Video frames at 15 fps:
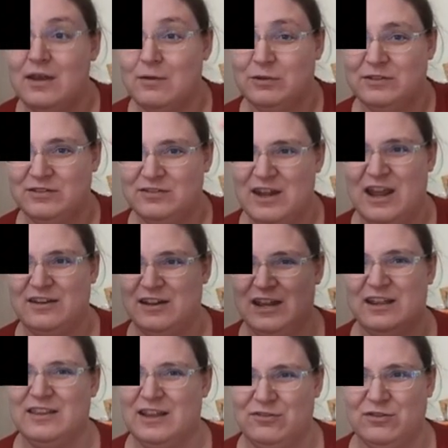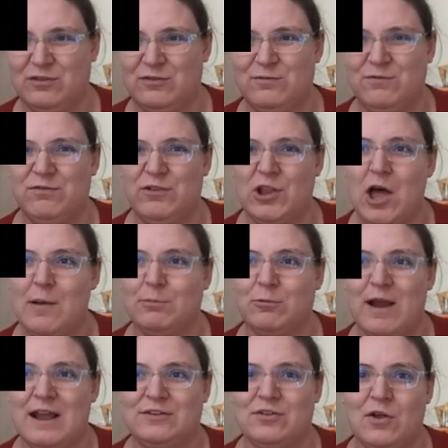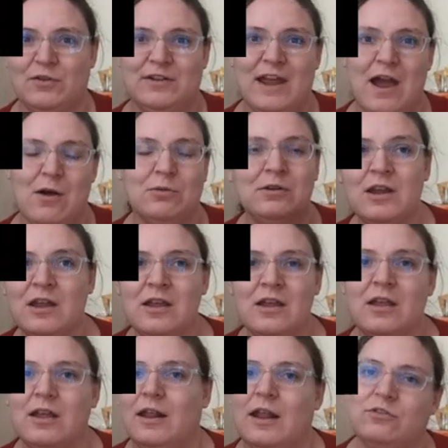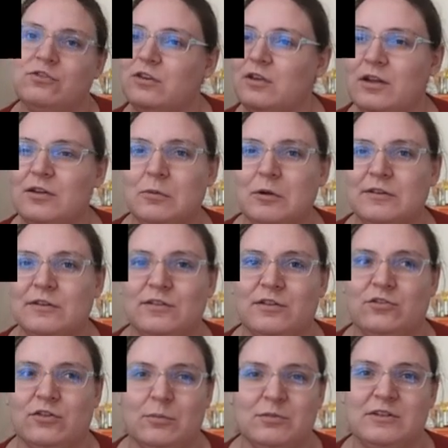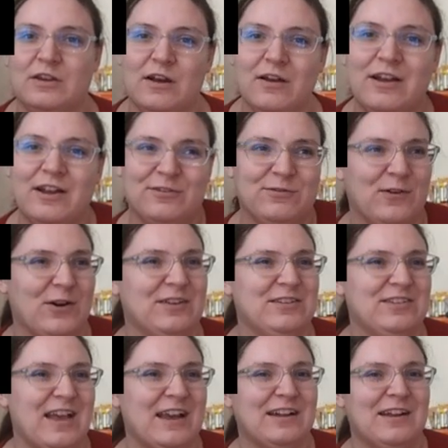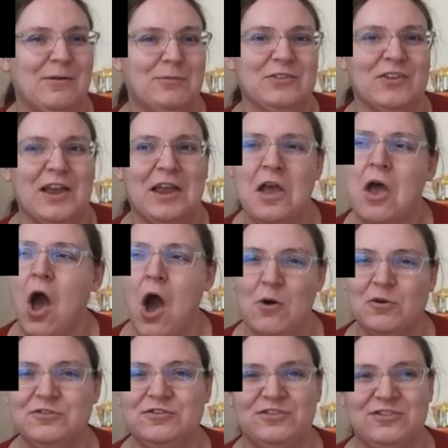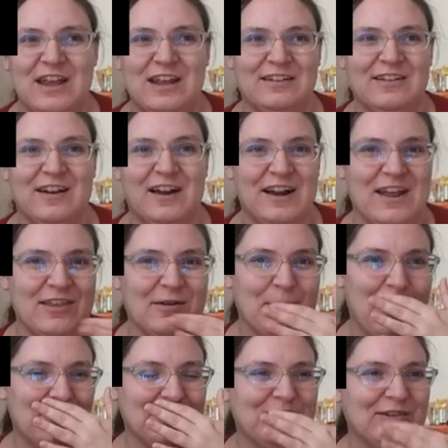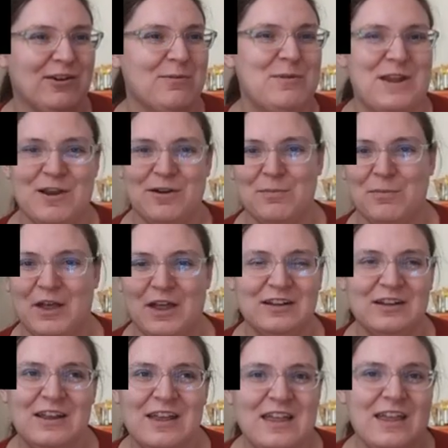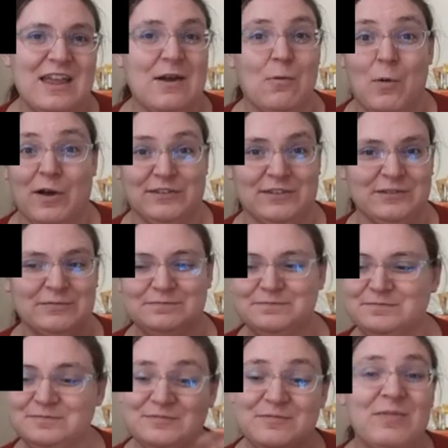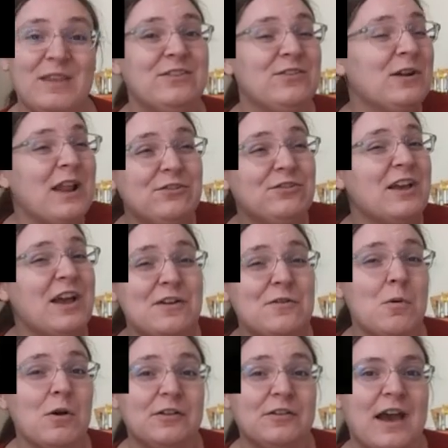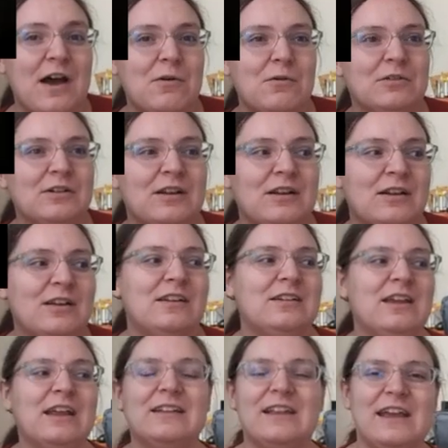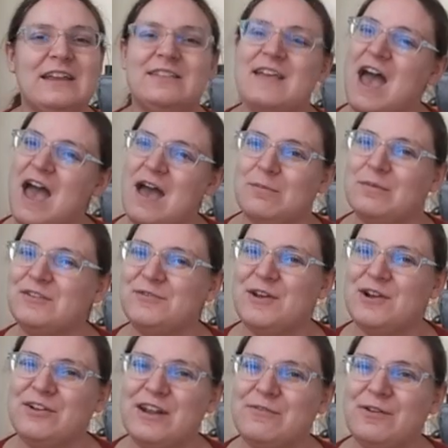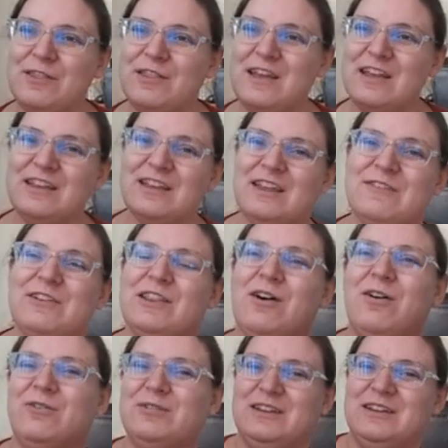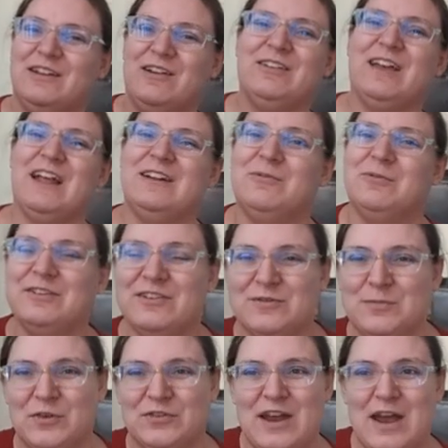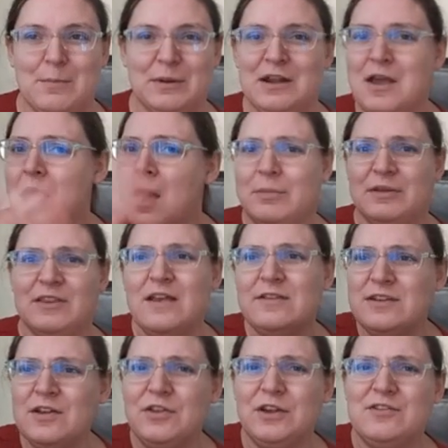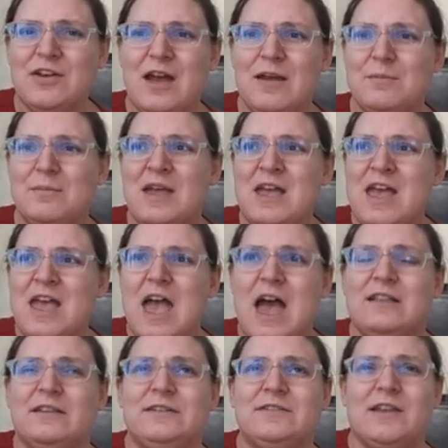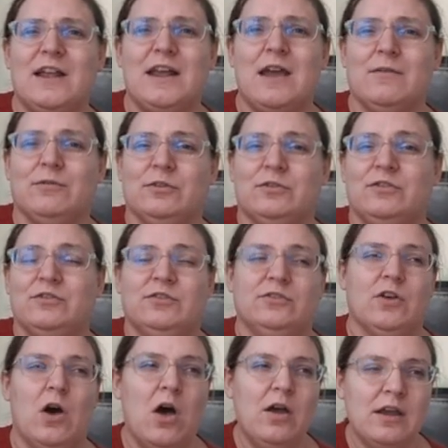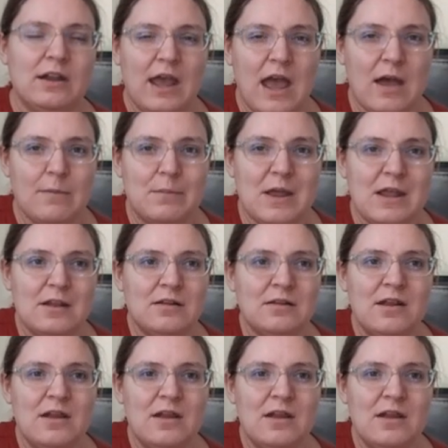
It was standing and then just flop ragdoll down. It actually kind of worked as a jump scare because for a second I was like, oh shit, did another monster appear? But it wasn't. So it actually kind of worked out in like the atmosphere and everything, even though, you know, it kind of wasn't supposed to happen. But that's the only time, at least that I ever saw it happen.